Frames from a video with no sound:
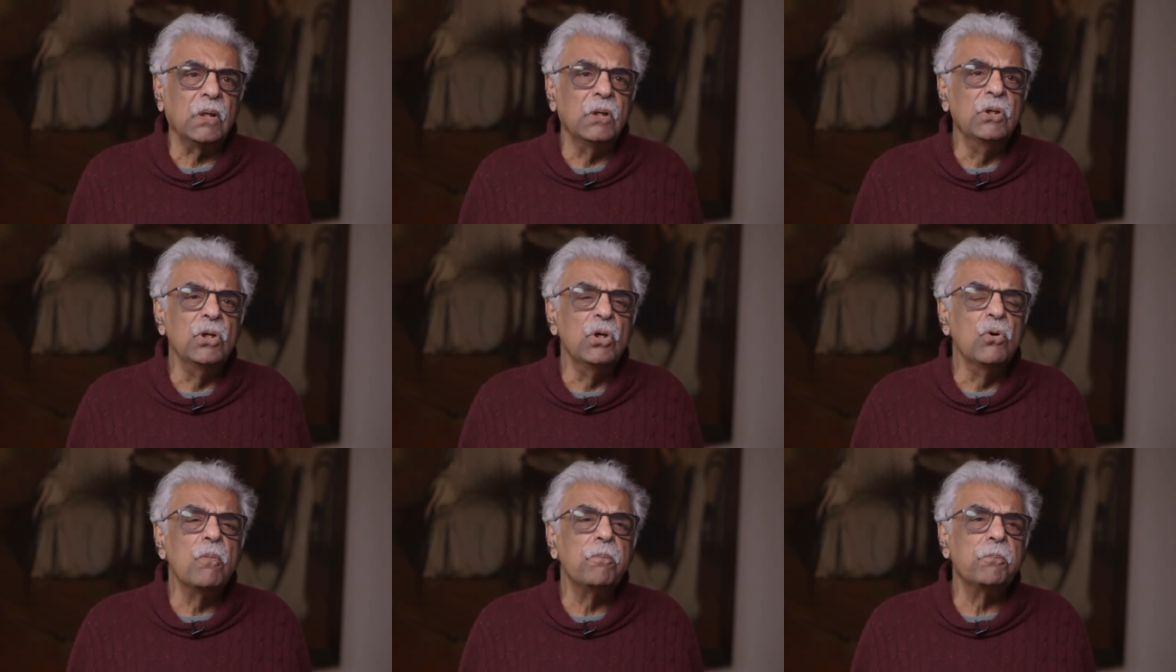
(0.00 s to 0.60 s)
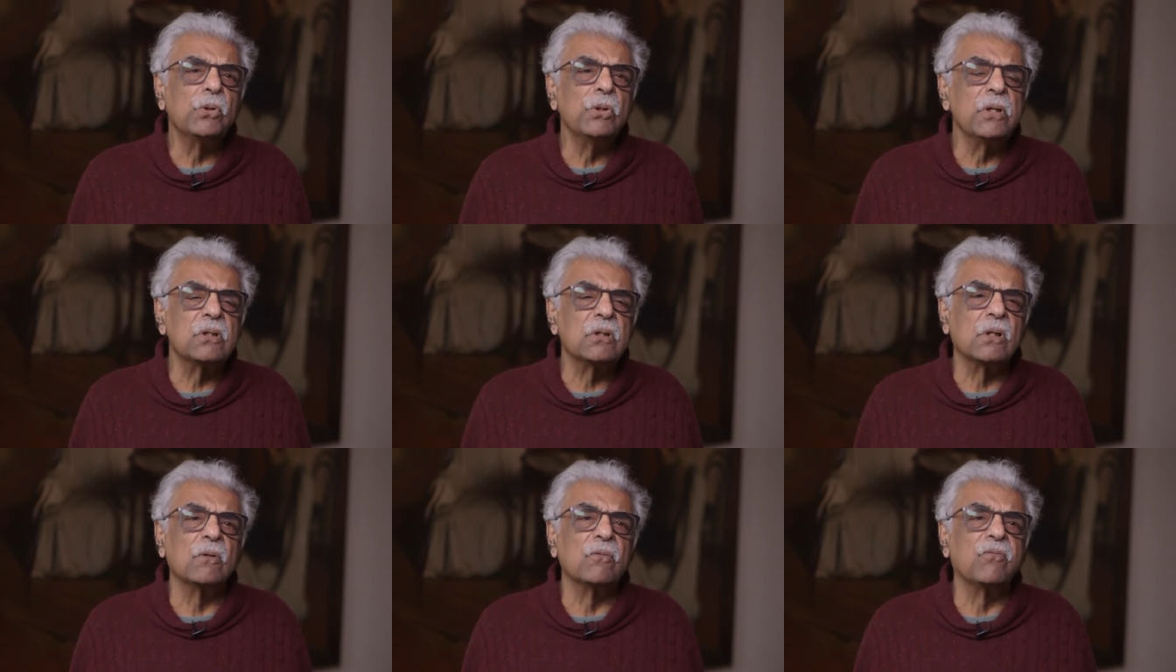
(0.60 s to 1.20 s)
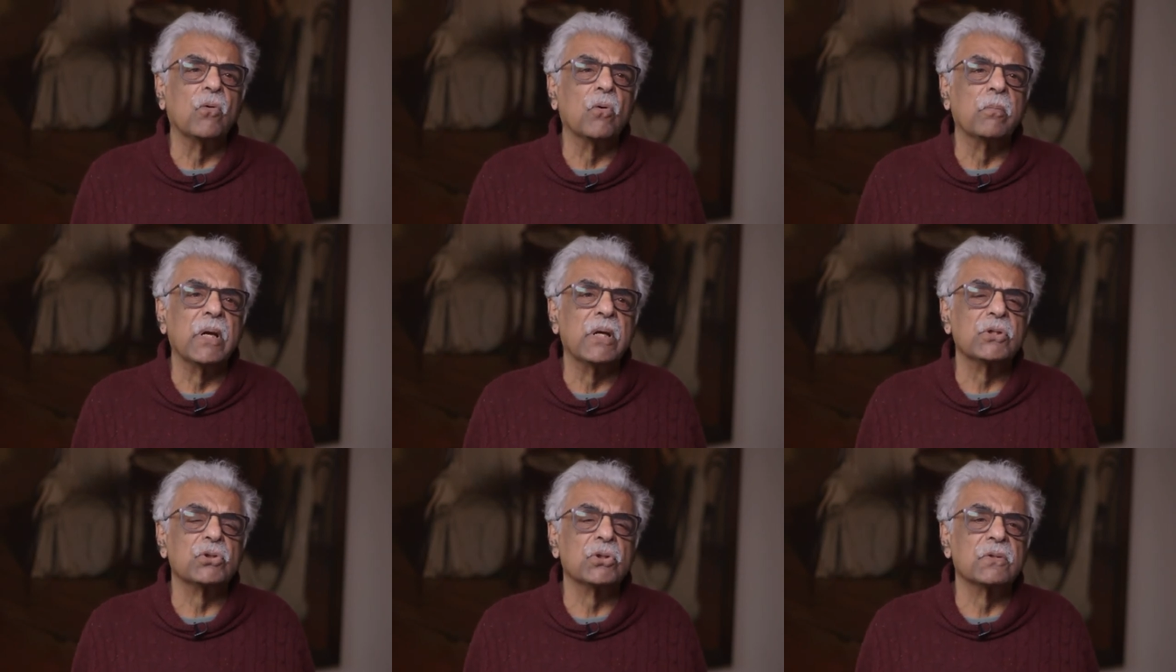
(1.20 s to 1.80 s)
new political
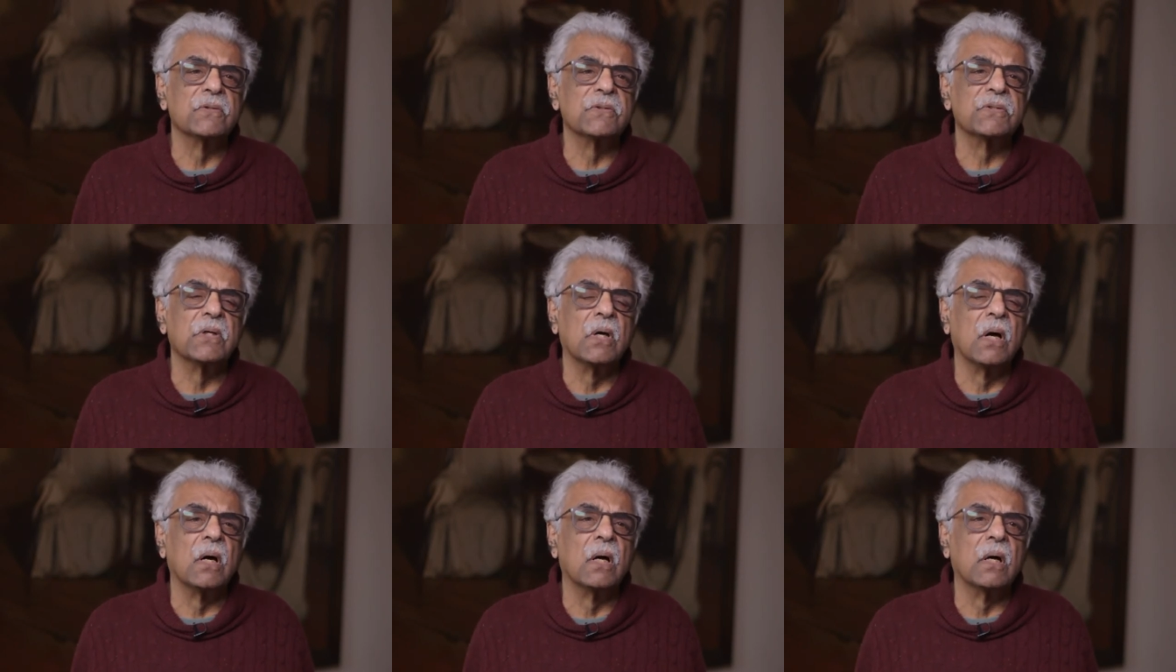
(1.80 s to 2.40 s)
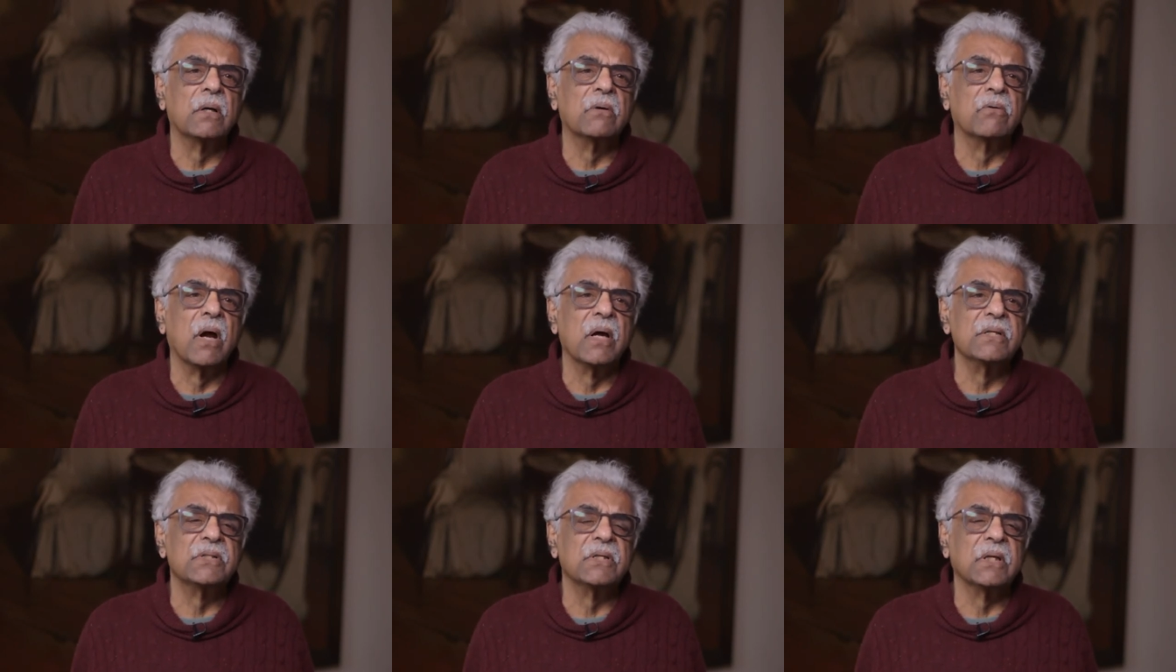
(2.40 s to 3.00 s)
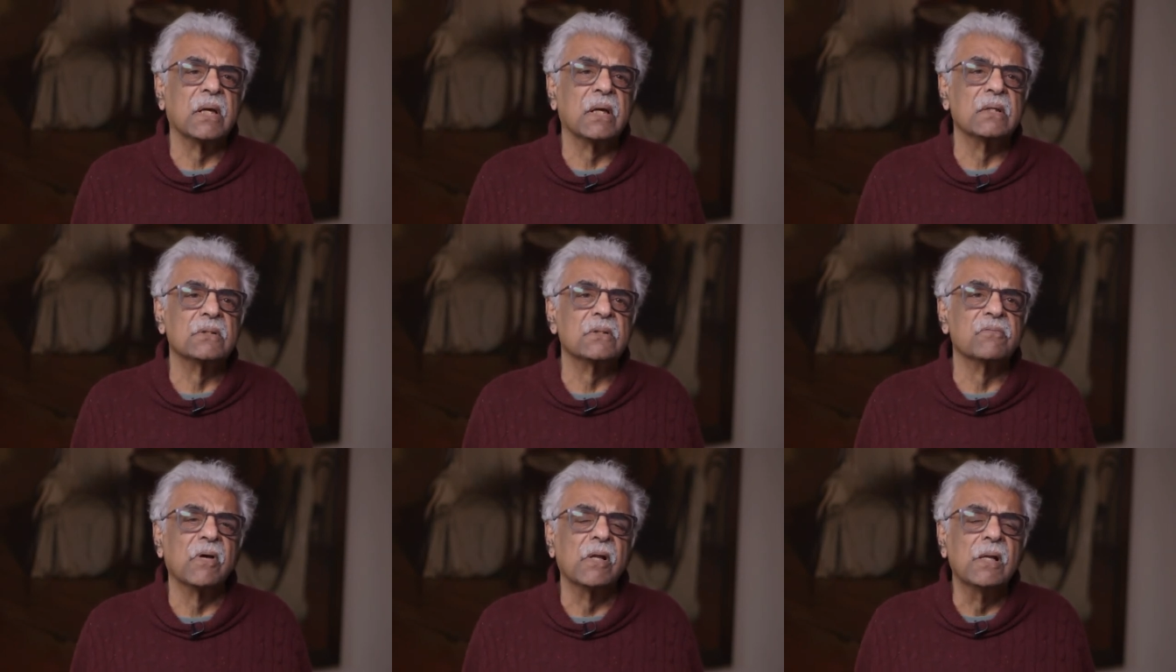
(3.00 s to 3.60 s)
formations are arising and
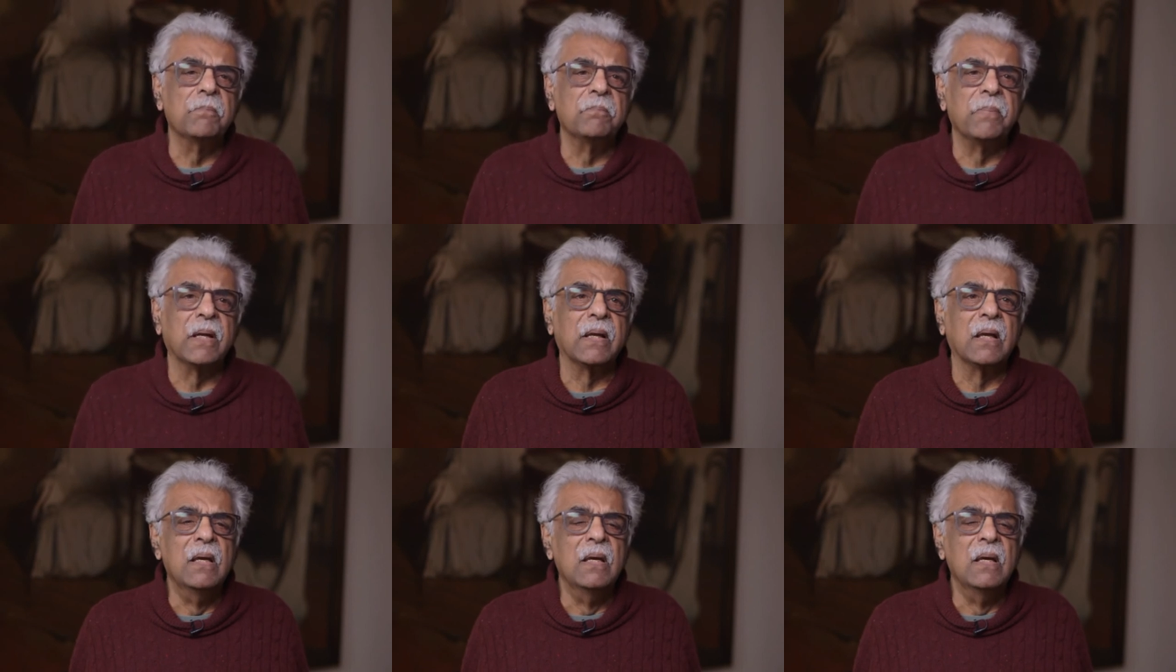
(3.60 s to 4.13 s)
developing.